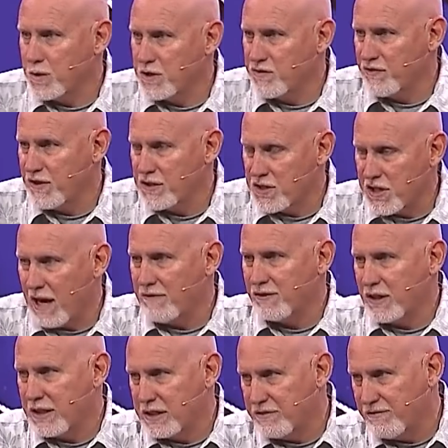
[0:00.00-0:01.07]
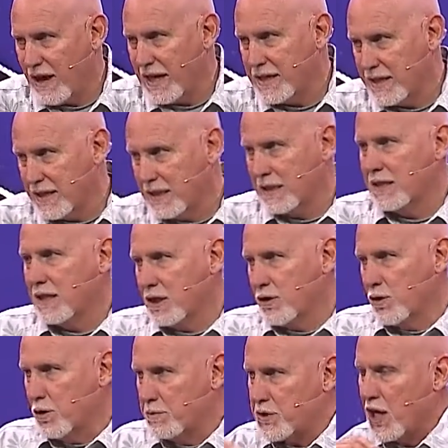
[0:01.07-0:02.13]
was philosophically divided into little
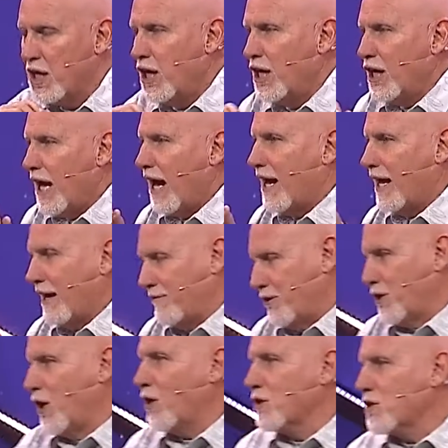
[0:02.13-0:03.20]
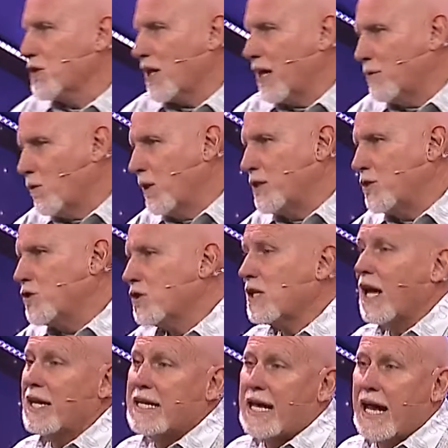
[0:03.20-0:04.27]
groups. Have you noticed that when you
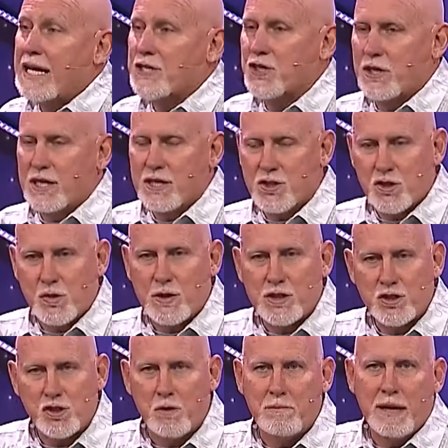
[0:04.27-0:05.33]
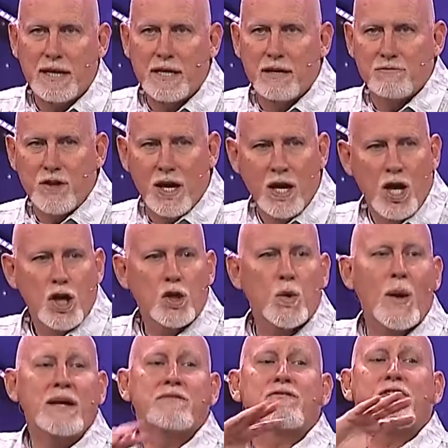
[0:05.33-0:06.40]
study ancient history, so many of the
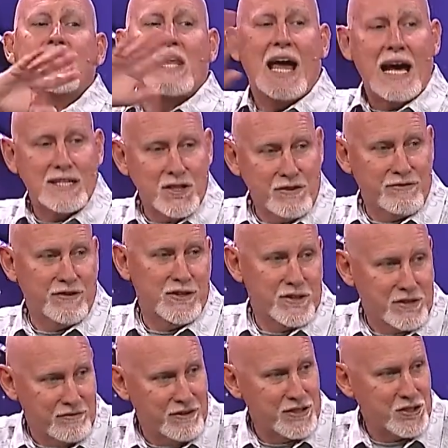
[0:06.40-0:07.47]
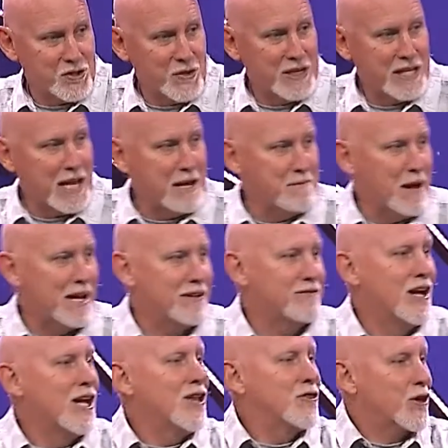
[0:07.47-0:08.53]
great philosophers of history came out of
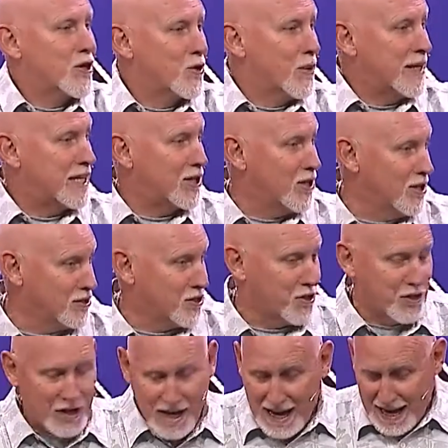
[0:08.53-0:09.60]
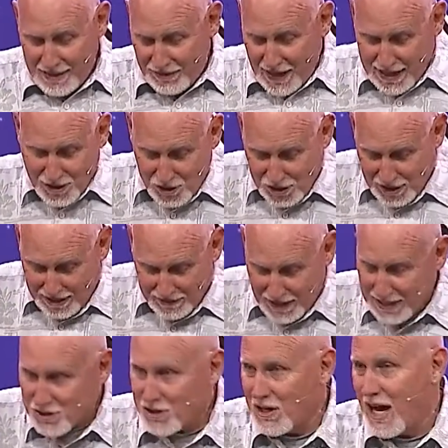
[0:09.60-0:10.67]
the Greek culture? And
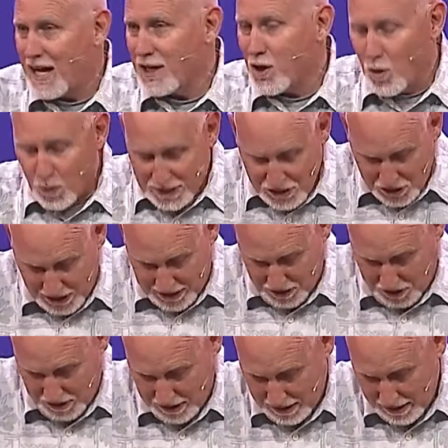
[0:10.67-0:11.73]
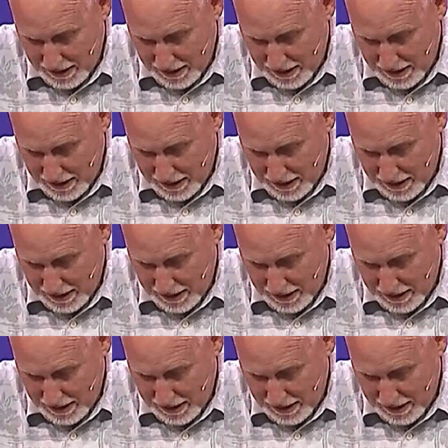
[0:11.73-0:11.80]
that's not a coincidence.